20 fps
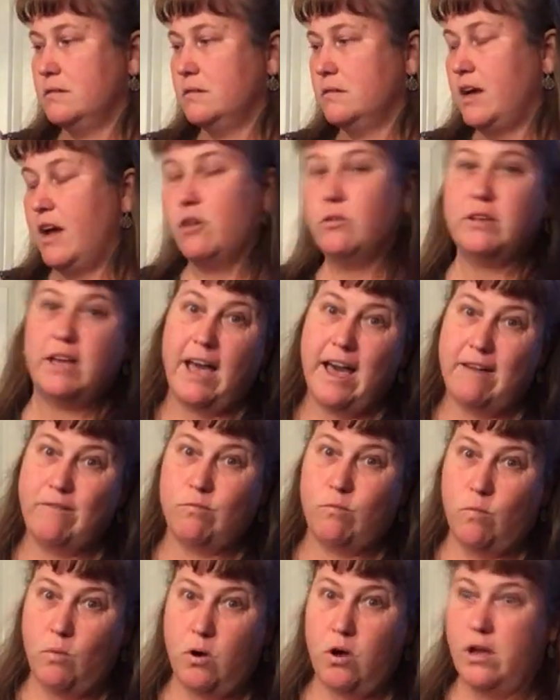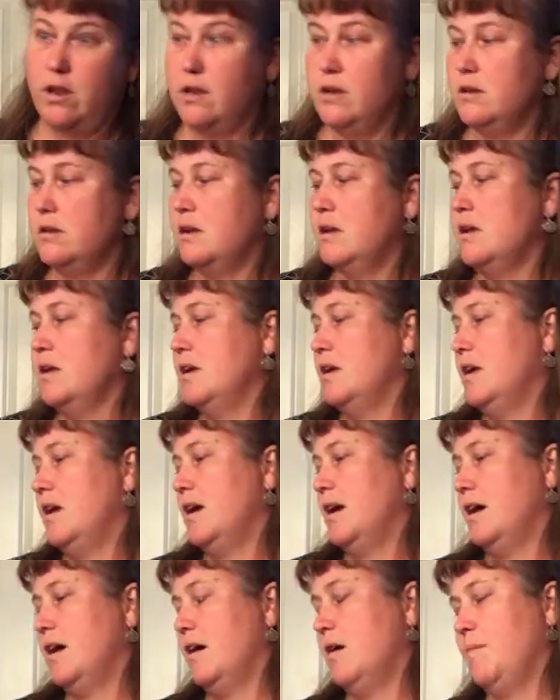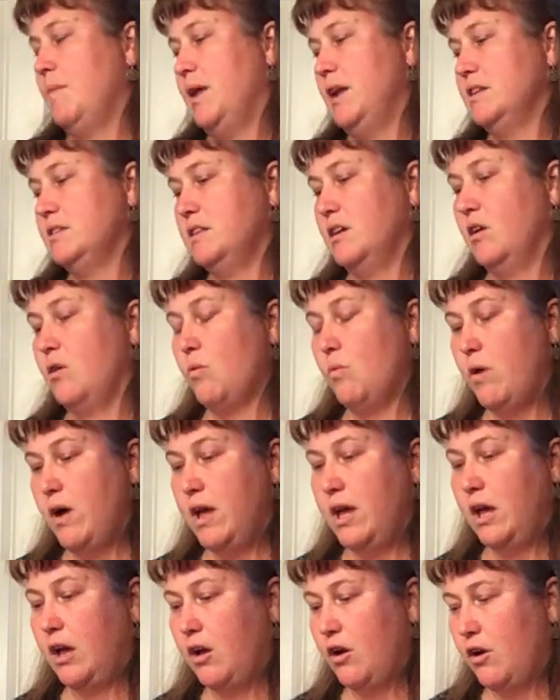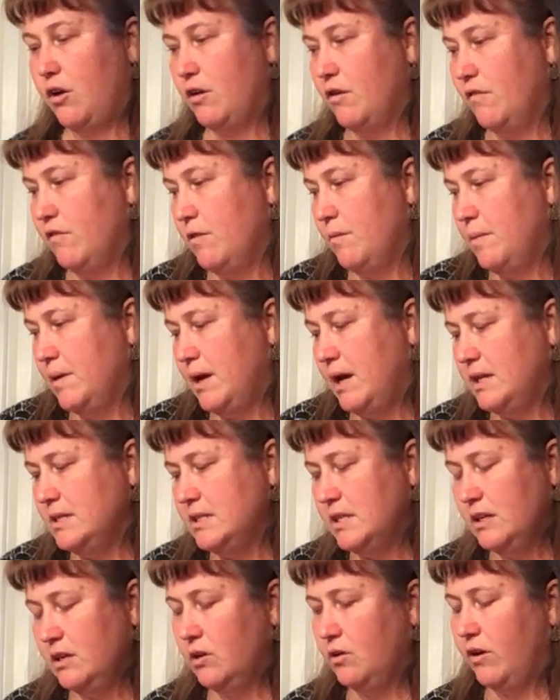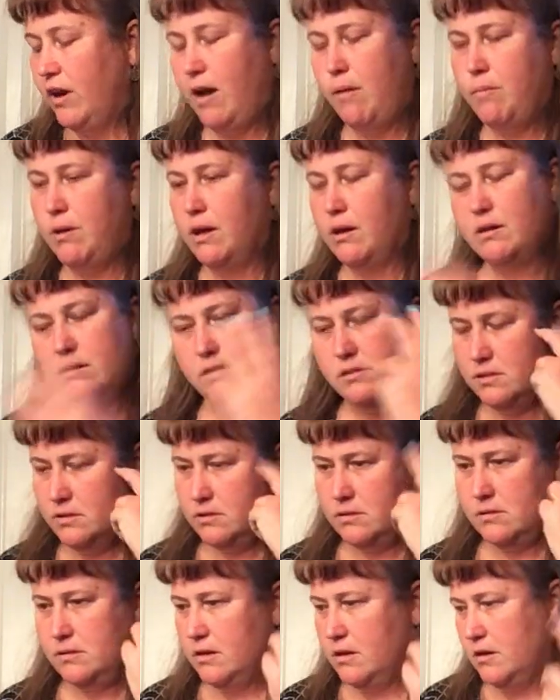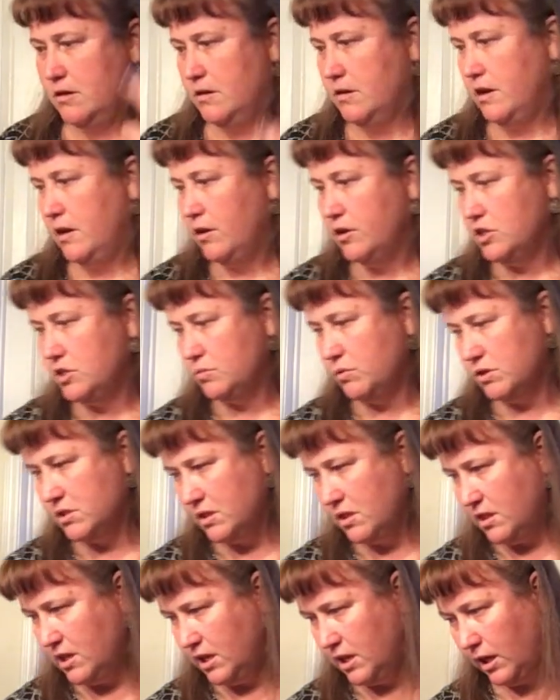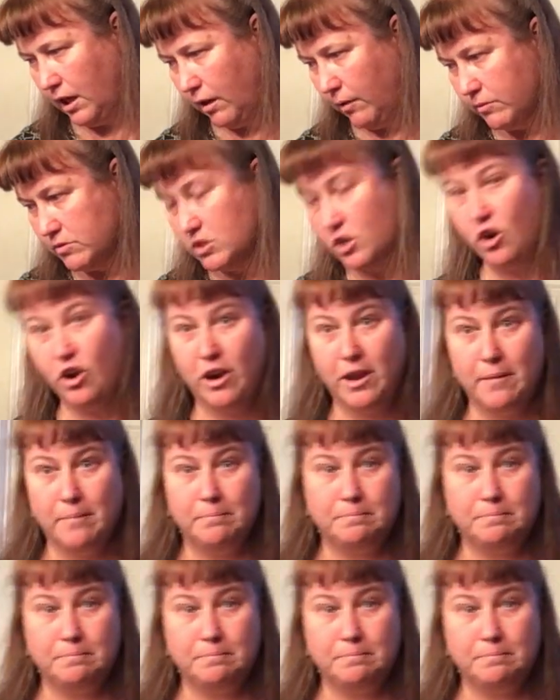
I only have one, and it's in Kauai Carnival, but I didn't grab it because I just wasn't thinking, sorry.